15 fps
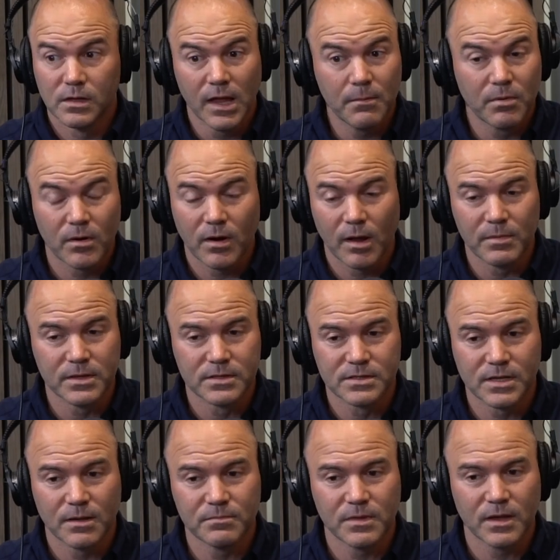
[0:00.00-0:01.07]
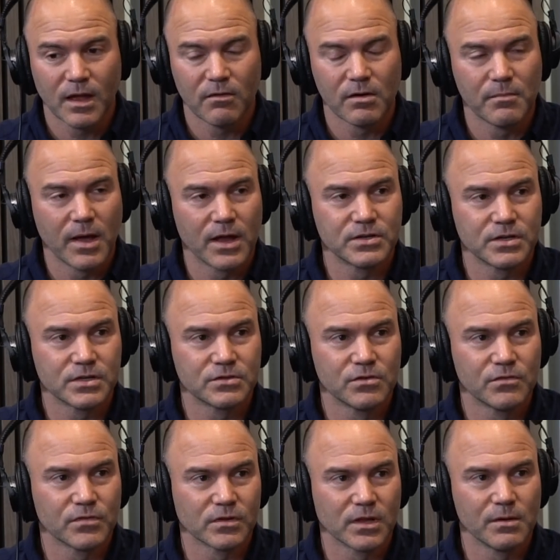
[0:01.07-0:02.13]
Labor, I mean, the same thing I would imagine is
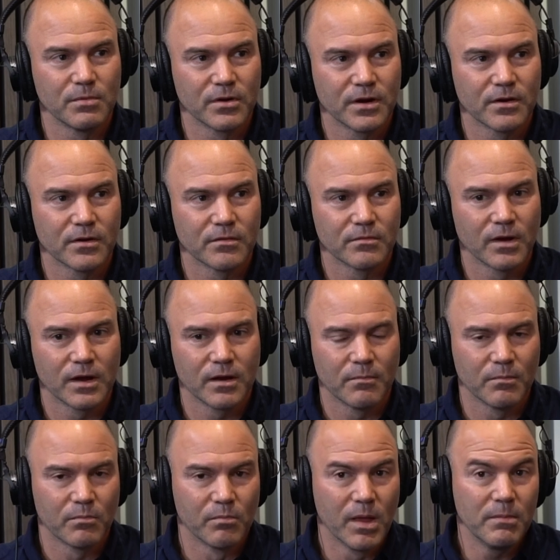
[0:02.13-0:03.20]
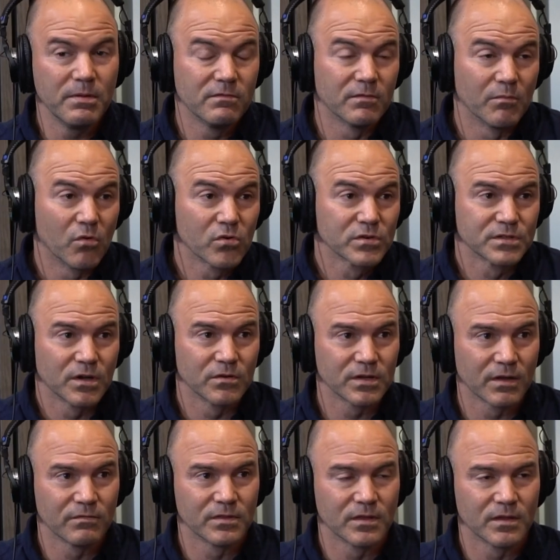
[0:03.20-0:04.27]
true for Labor here, right? I mean, maybe even more so
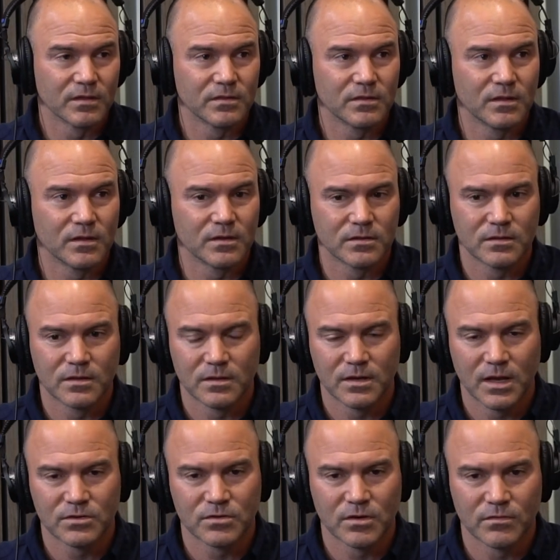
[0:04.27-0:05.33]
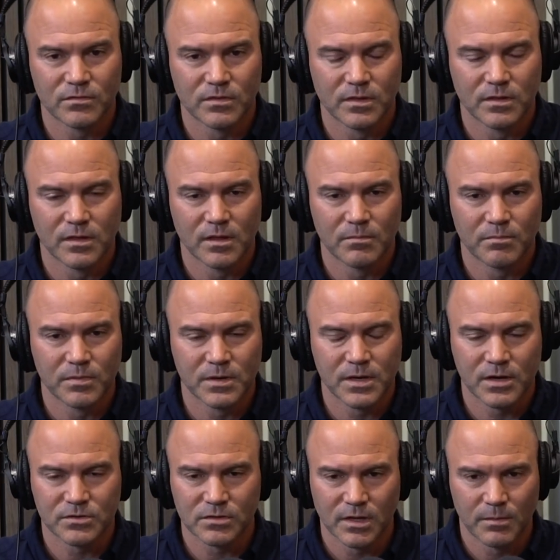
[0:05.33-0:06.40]
given the nature of the
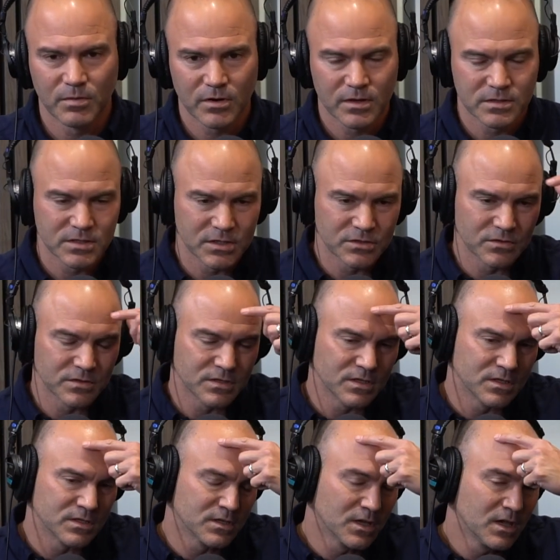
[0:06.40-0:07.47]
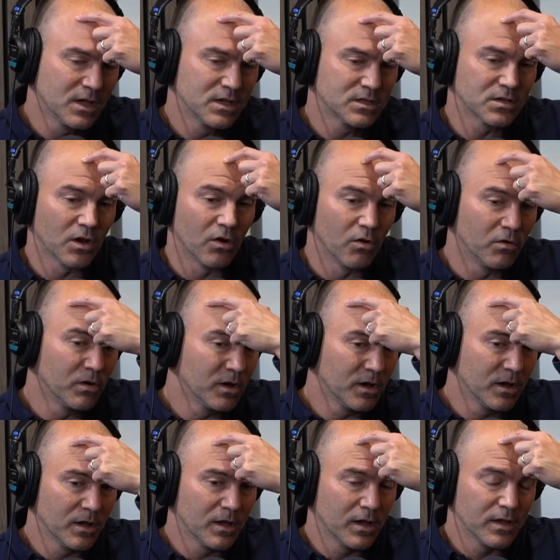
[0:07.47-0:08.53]
potential Labor constituencies. So
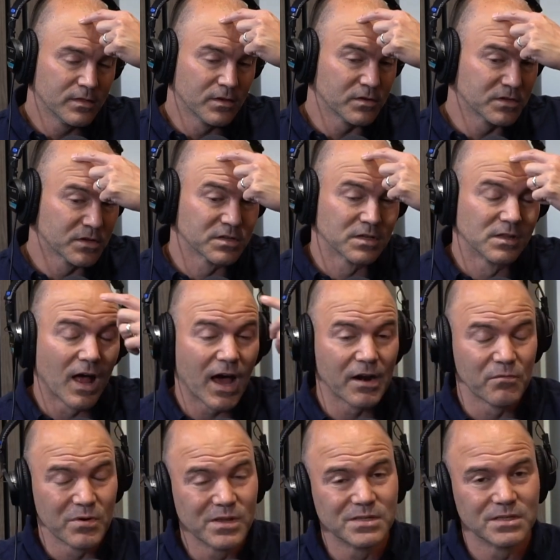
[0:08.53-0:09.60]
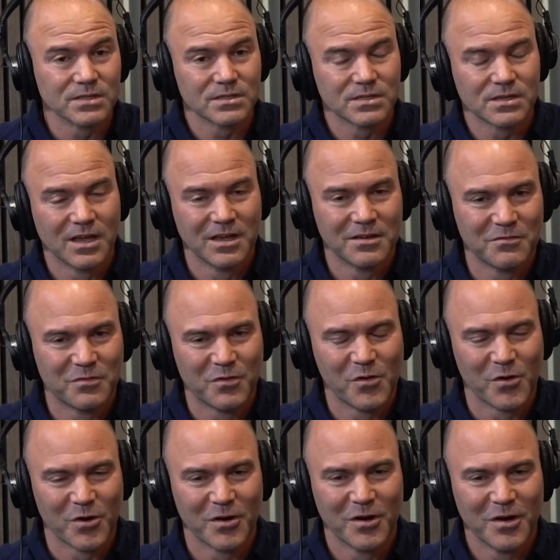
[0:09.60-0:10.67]
there's a lot of reasons
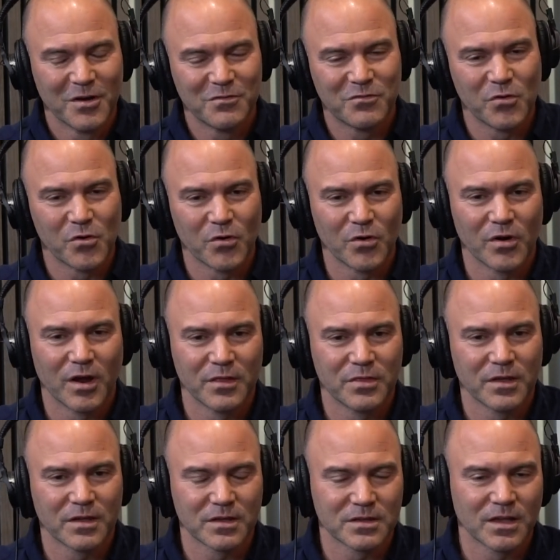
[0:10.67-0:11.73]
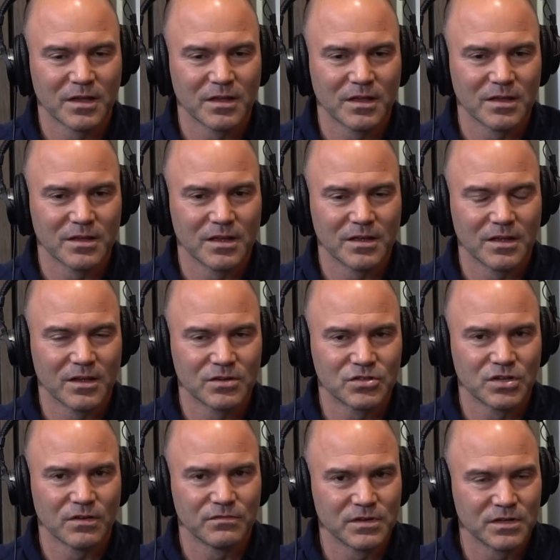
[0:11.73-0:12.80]
for I think, a
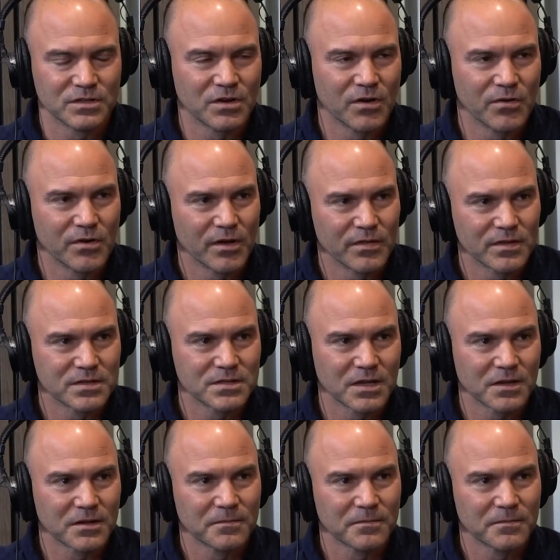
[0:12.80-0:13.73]
shift in tone on this thing.